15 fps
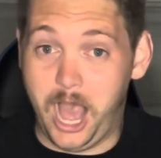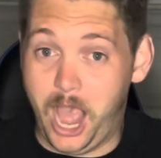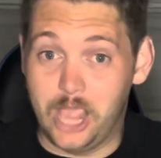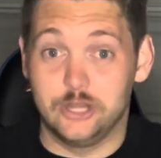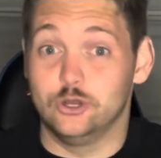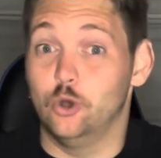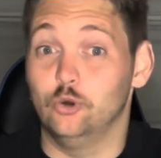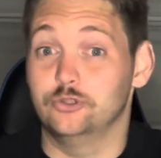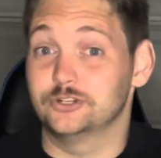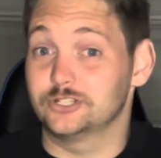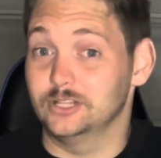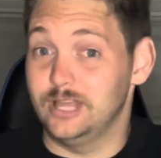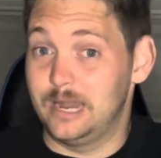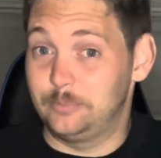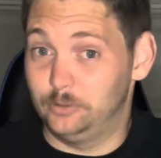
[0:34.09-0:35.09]
I know there's
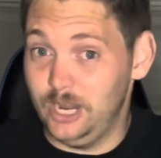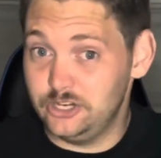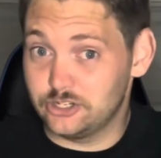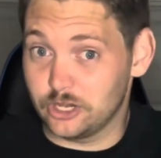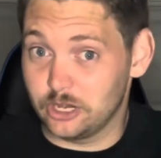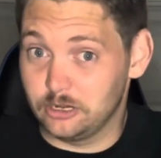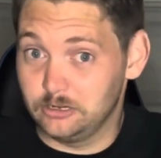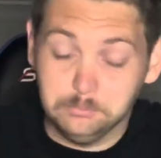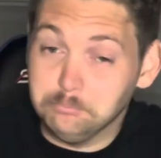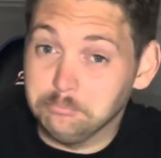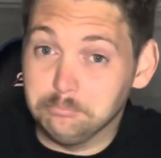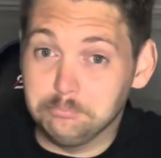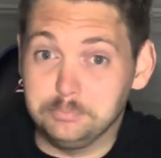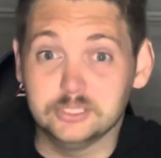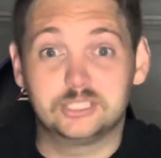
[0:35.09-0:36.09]
a lot of pressure,
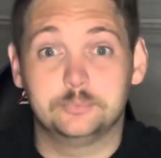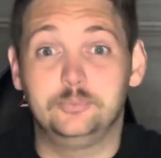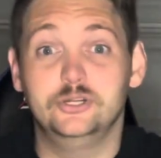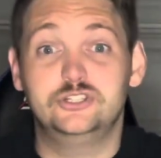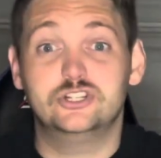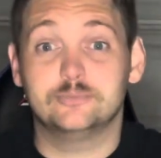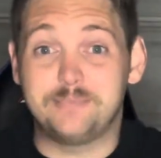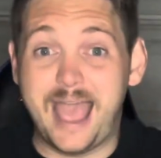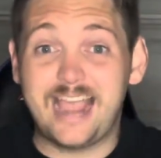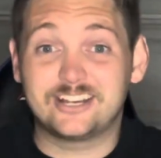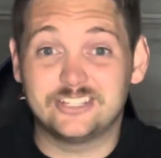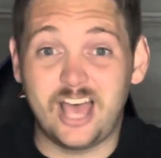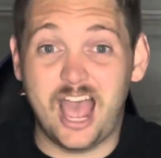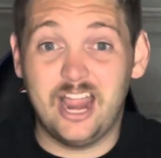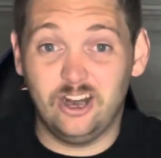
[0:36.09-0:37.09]
but to put your back
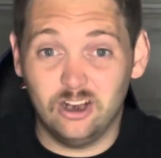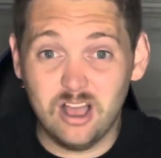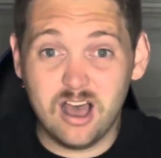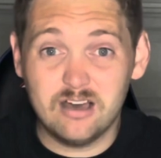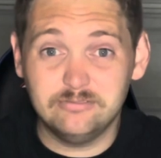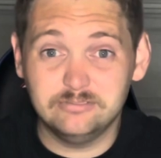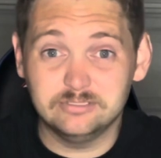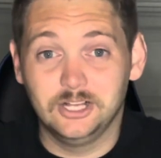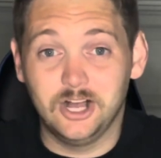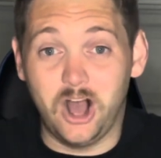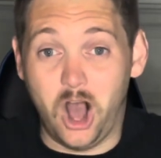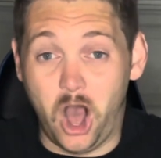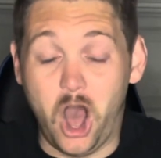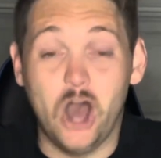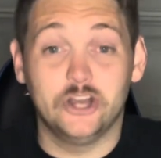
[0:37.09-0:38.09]
tire off
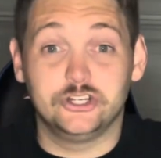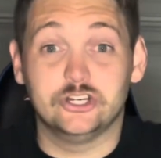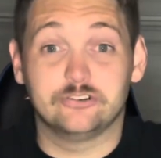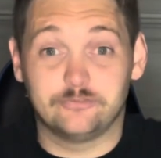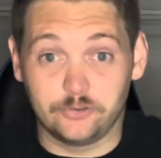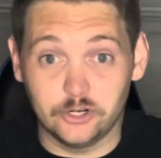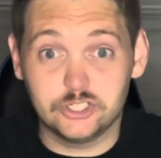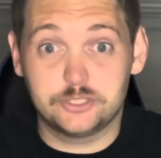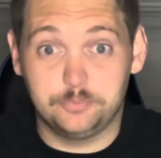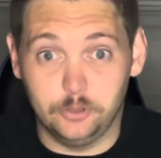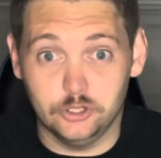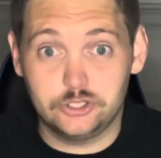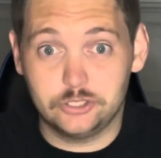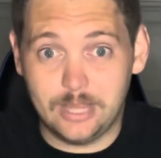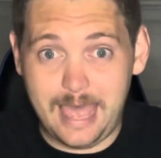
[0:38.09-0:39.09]
on your first
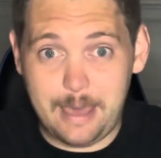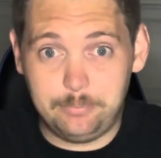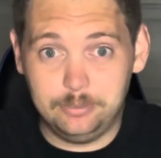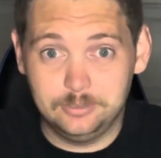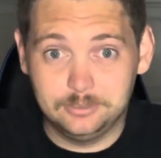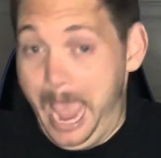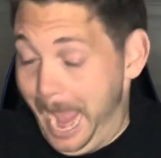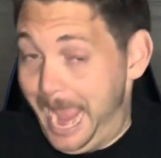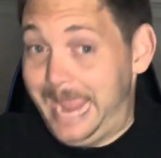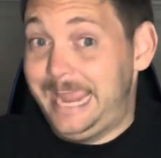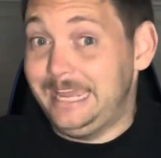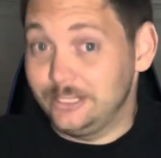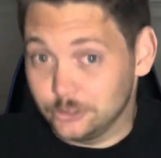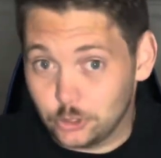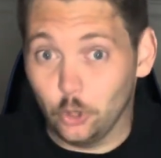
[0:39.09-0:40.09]
push lap
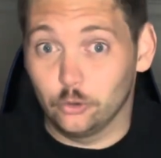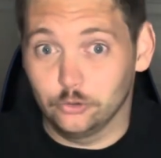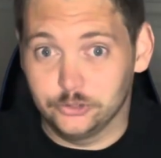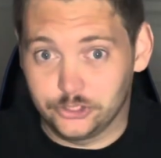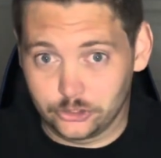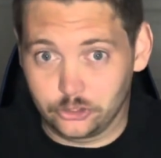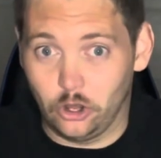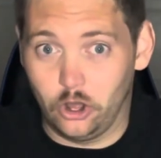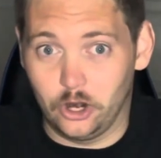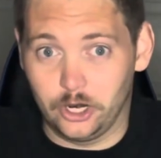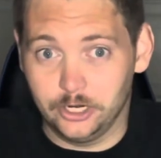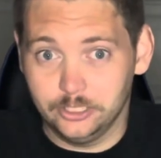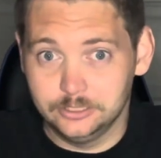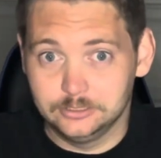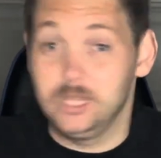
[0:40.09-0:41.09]
and total your
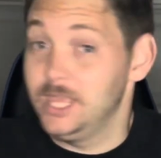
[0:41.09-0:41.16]
car